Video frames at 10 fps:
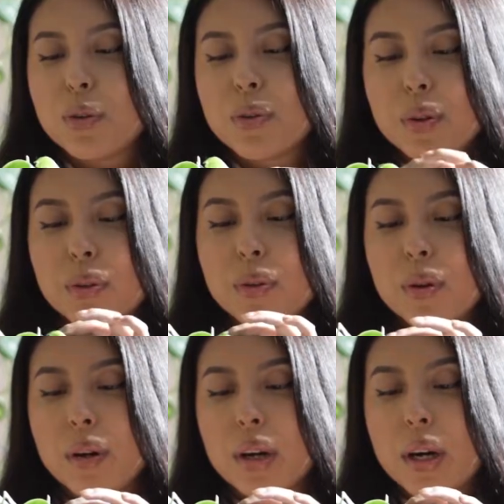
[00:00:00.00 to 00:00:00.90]
growth
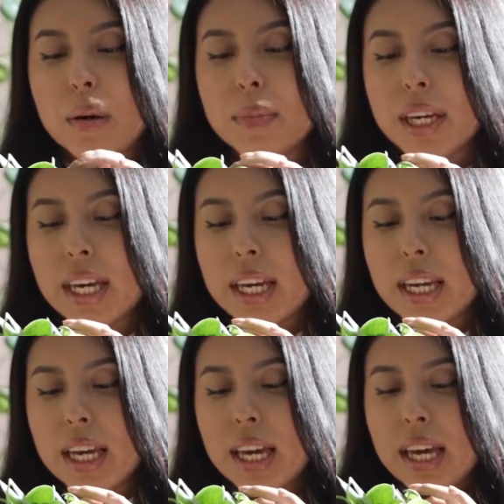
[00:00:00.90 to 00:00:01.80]
coming
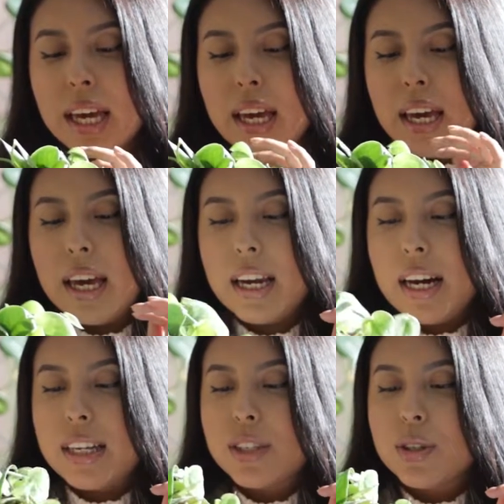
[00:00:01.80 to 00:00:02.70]
in, and
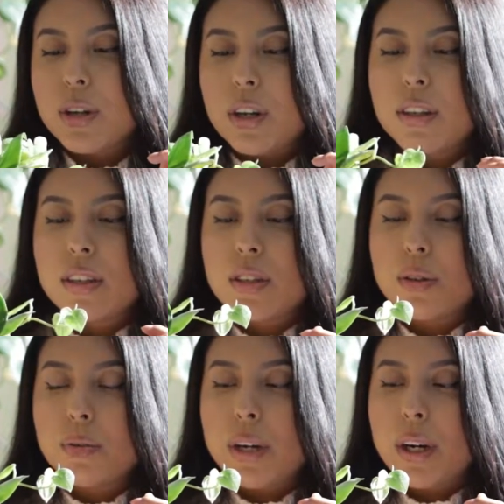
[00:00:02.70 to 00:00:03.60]
I just got this
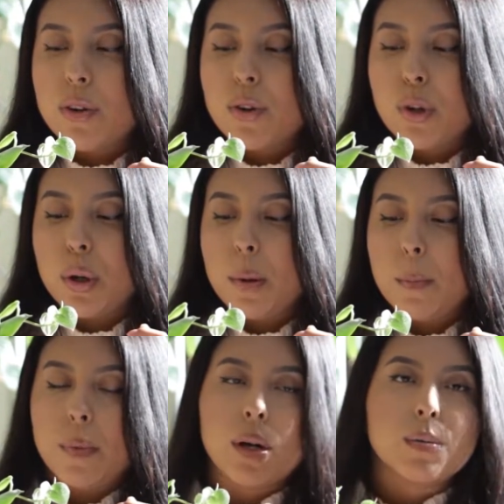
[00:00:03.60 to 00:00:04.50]
around
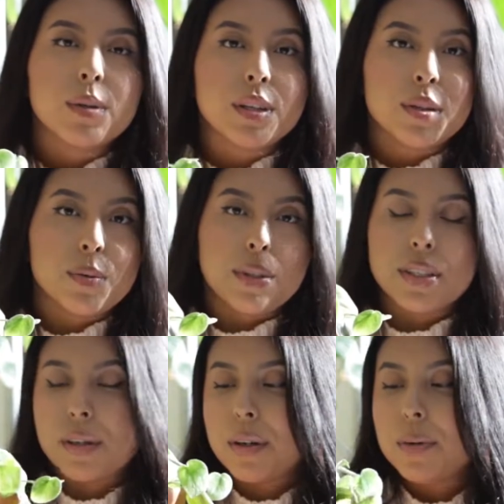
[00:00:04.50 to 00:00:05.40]
probably 2 weeks
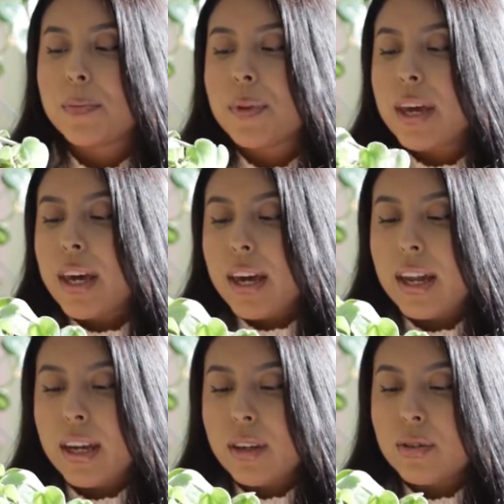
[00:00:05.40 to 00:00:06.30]
ago, and
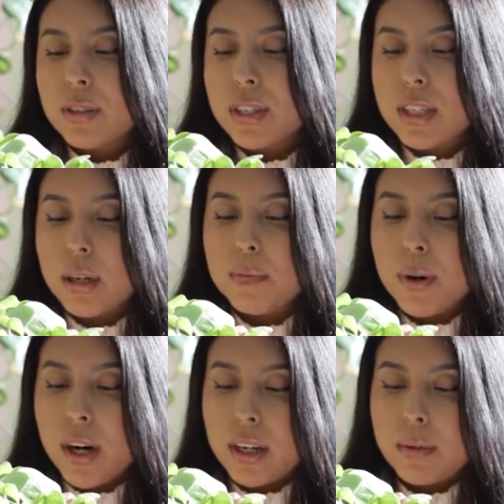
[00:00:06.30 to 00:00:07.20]
I used the same
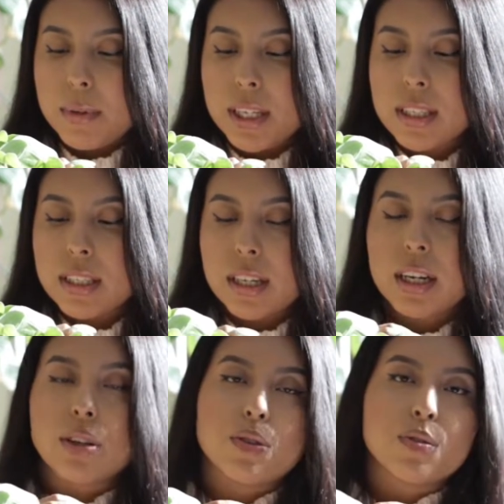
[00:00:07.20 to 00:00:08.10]
potting mix that I
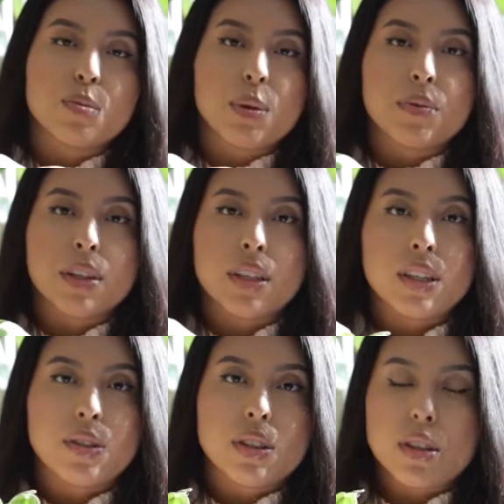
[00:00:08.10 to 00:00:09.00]
use for my
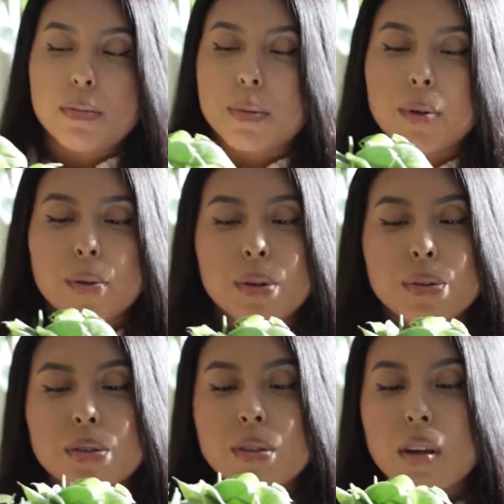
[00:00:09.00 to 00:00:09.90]
philodendrons and my
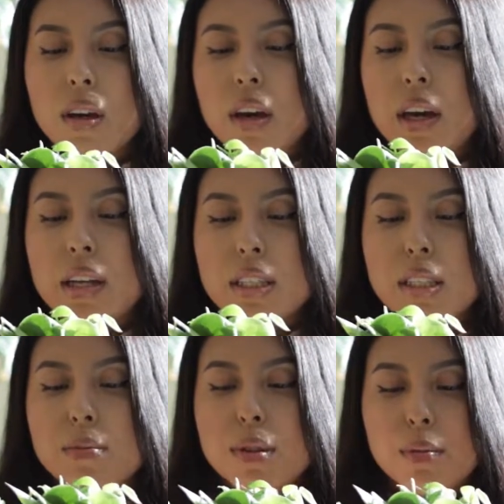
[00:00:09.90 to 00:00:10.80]
pothos, and it
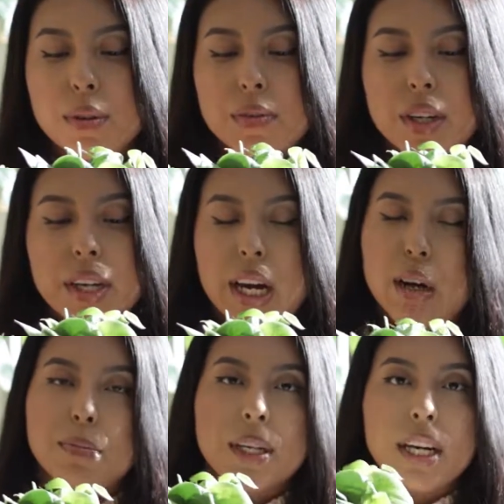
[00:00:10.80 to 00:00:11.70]
seems to be very
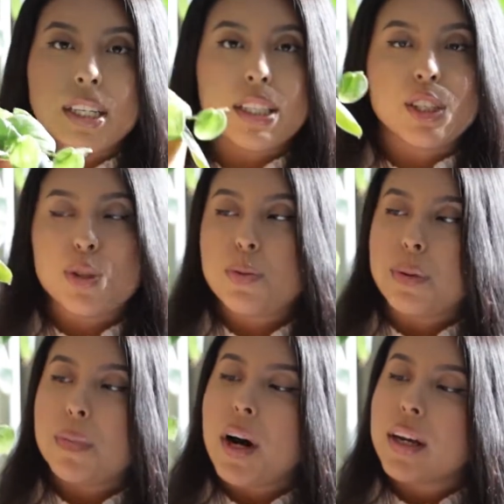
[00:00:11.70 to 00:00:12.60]
happy. I did just
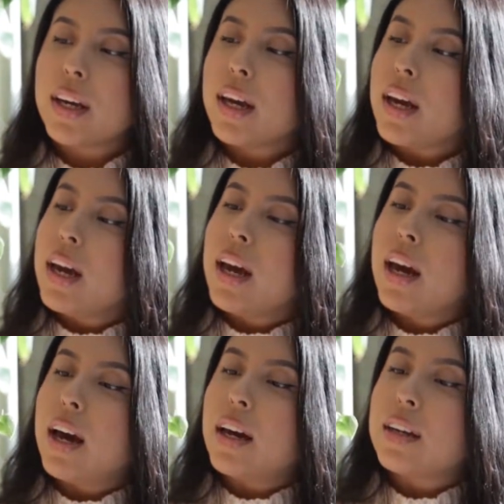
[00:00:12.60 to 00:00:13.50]
repot it,
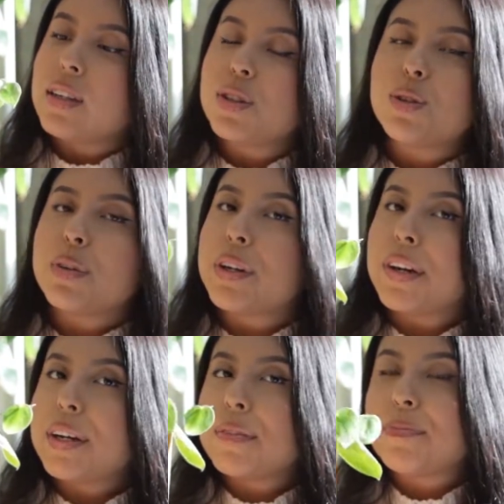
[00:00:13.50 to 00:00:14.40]
and it's doing great.